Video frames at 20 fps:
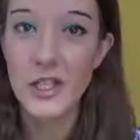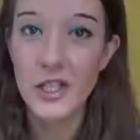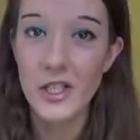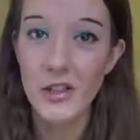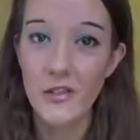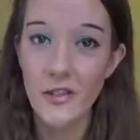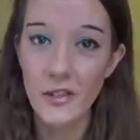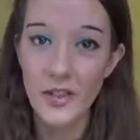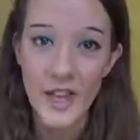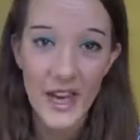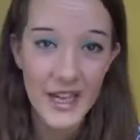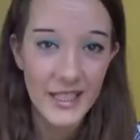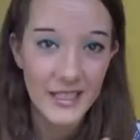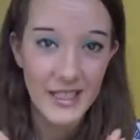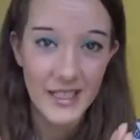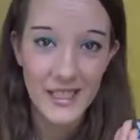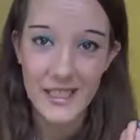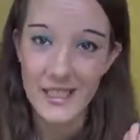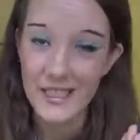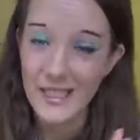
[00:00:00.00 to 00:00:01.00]
So that
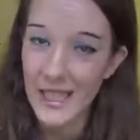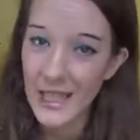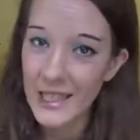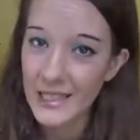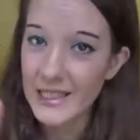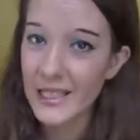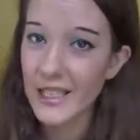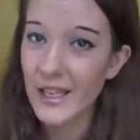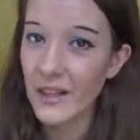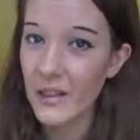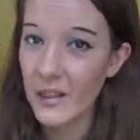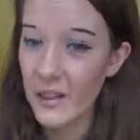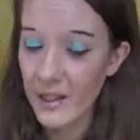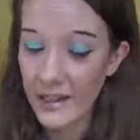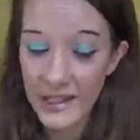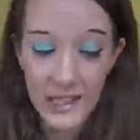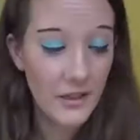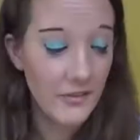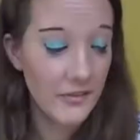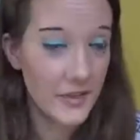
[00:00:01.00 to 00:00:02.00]
is it.
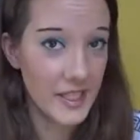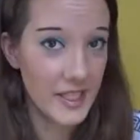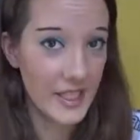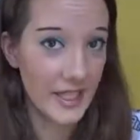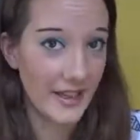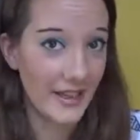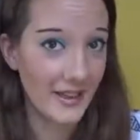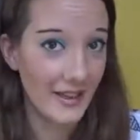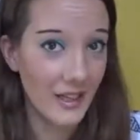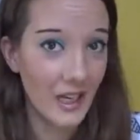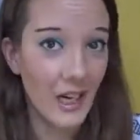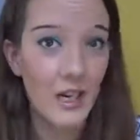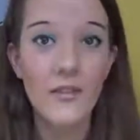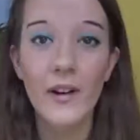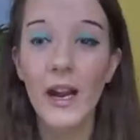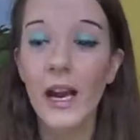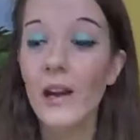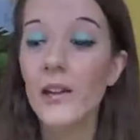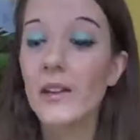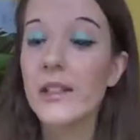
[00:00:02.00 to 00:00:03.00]
Thank you for sticking
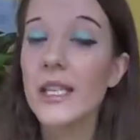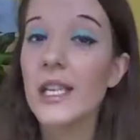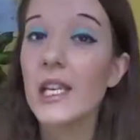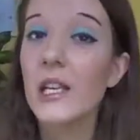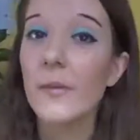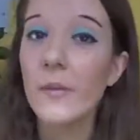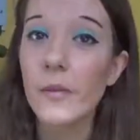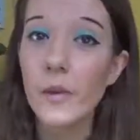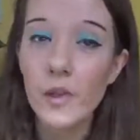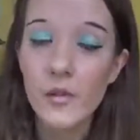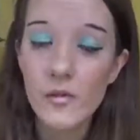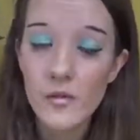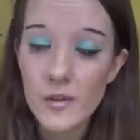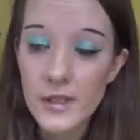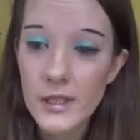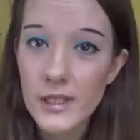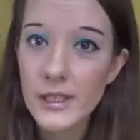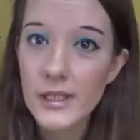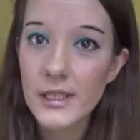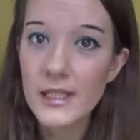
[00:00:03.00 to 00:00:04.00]
around. If you
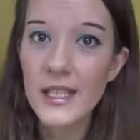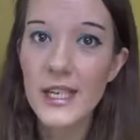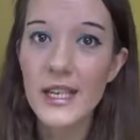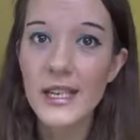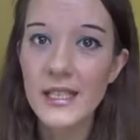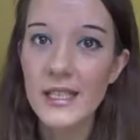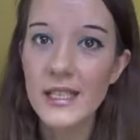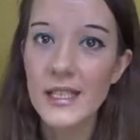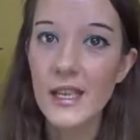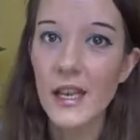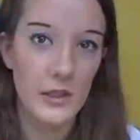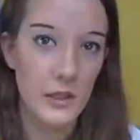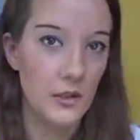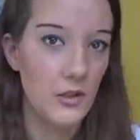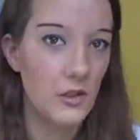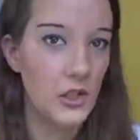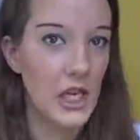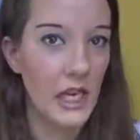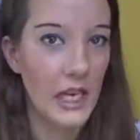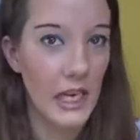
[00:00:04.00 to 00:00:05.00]
did,
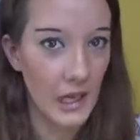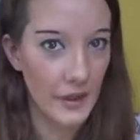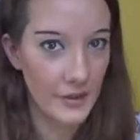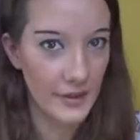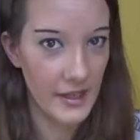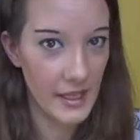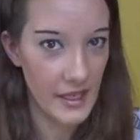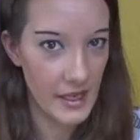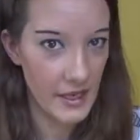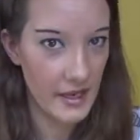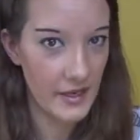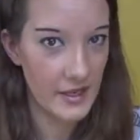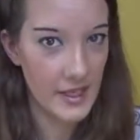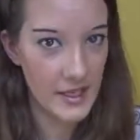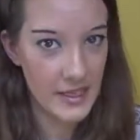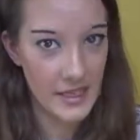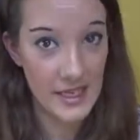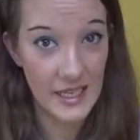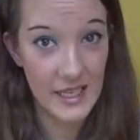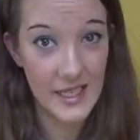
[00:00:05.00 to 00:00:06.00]
do check out the
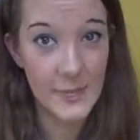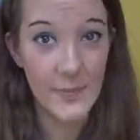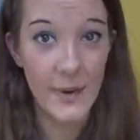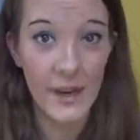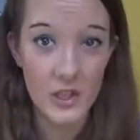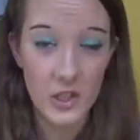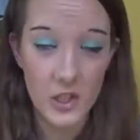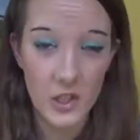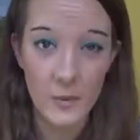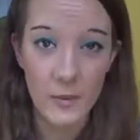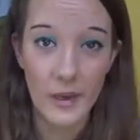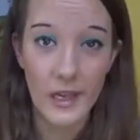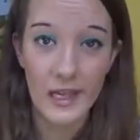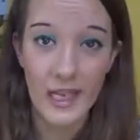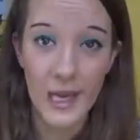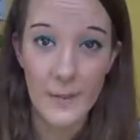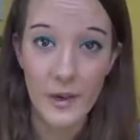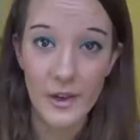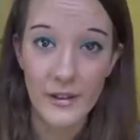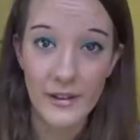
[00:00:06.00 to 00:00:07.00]
Disney and Spectrum
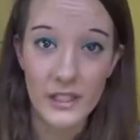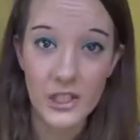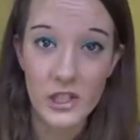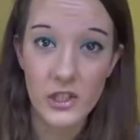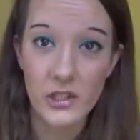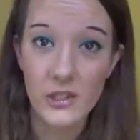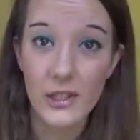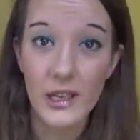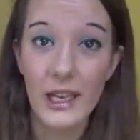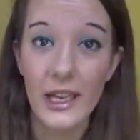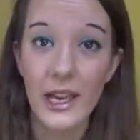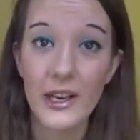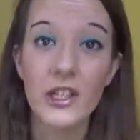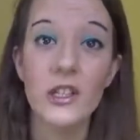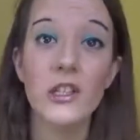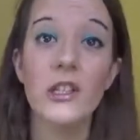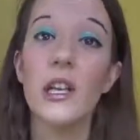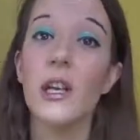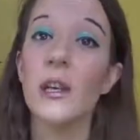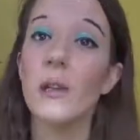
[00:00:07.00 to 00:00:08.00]
collaboration
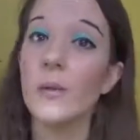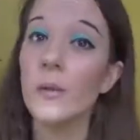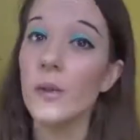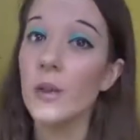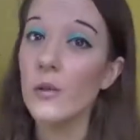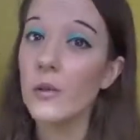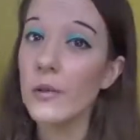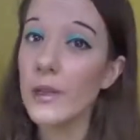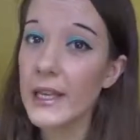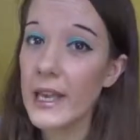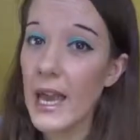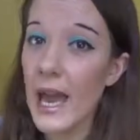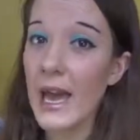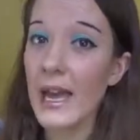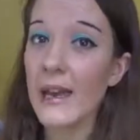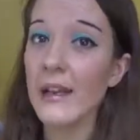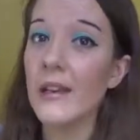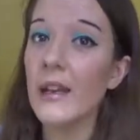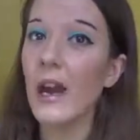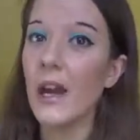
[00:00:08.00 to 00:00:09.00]
collection if you
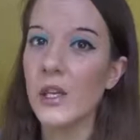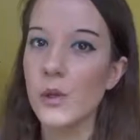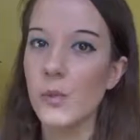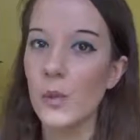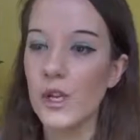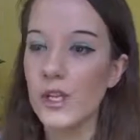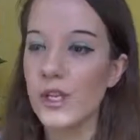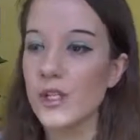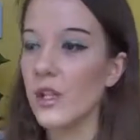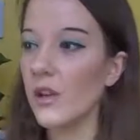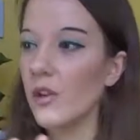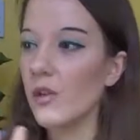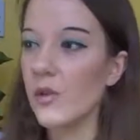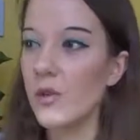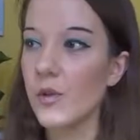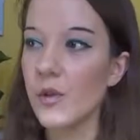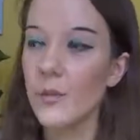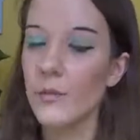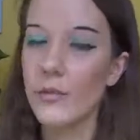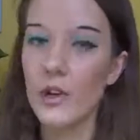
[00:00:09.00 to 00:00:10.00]
can, as well as
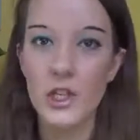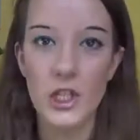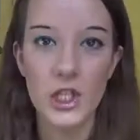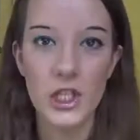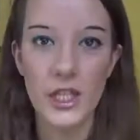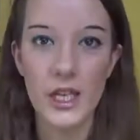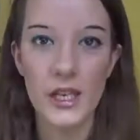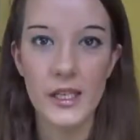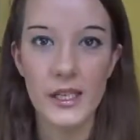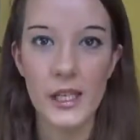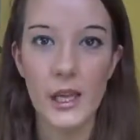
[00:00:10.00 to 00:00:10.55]
those brush sets.